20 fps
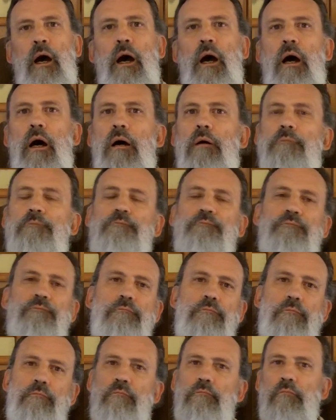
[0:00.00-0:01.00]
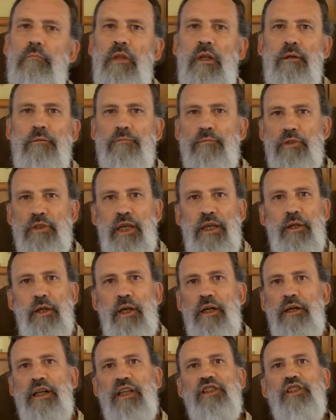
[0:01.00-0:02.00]
um, say you
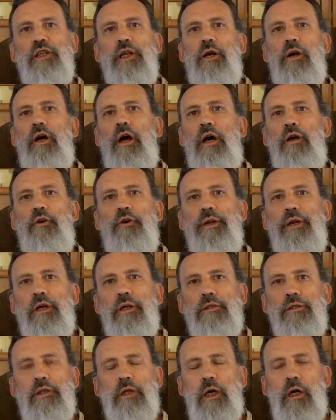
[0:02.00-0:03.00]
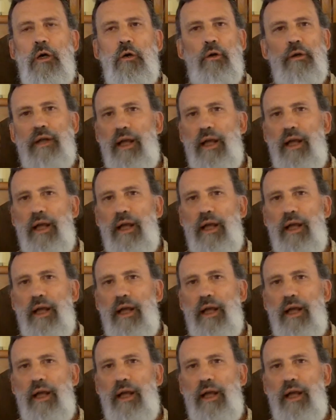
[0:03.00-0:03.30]
get a dictionary one hundred years ago,